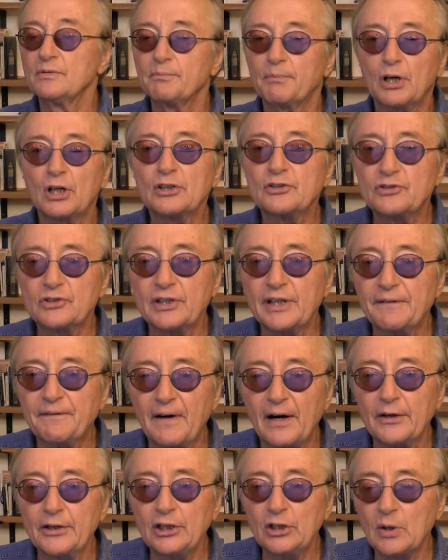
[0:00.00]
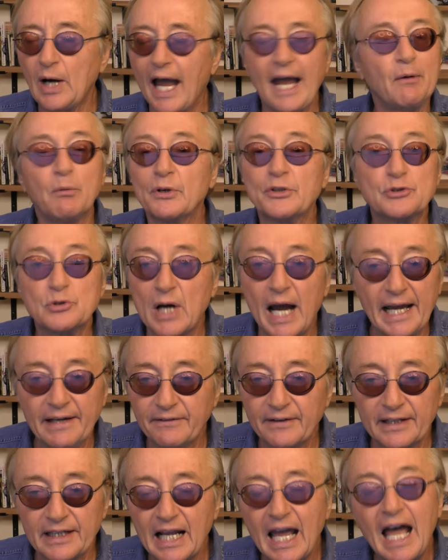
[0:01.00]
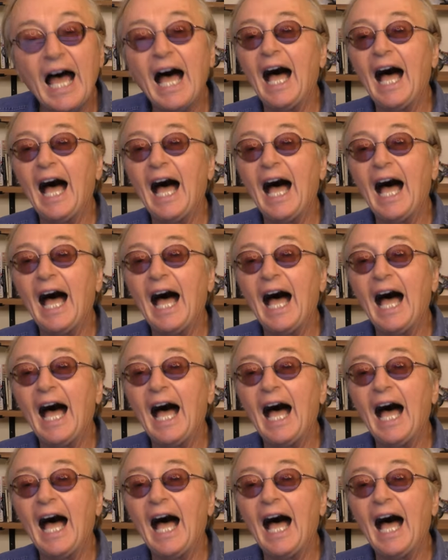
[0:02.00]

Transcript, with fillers: Personally, if I were you, I would drive it.